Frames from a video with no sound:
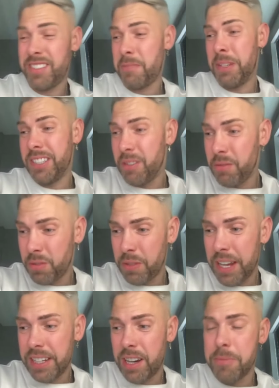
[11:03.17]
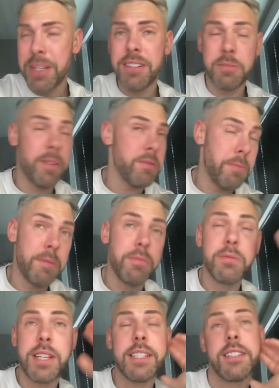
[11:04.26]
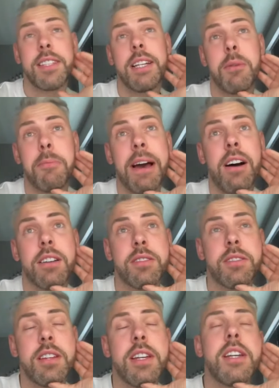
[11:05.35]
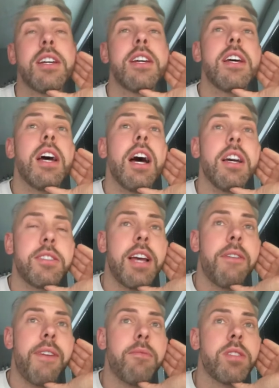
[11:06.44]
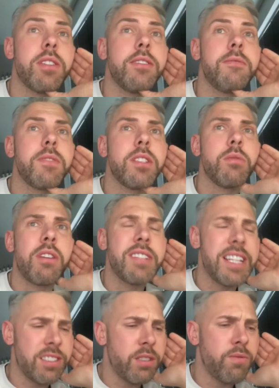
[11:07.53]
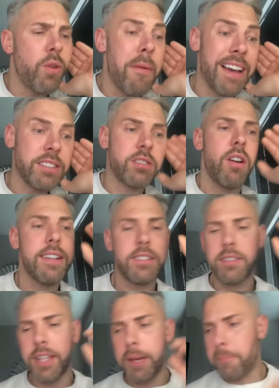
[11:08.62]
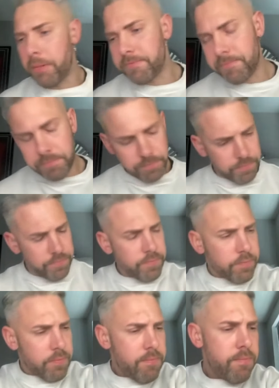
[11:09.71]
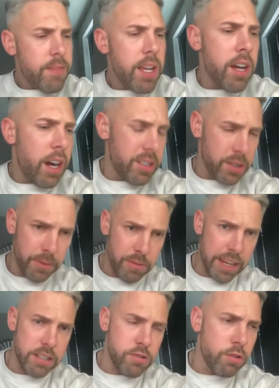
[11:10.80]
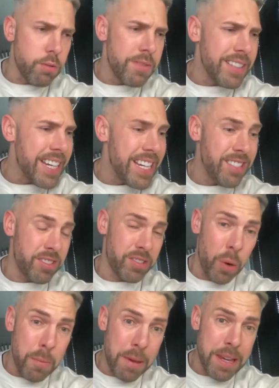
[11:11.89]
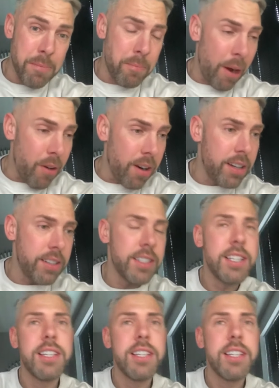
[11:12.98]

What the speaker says: I mean, who saw that coming? I suppose people say the same about us at Southampton, although Leicester's form has started to dip. Huddersfield getting a draw with Leeds, Stoke beating Borough.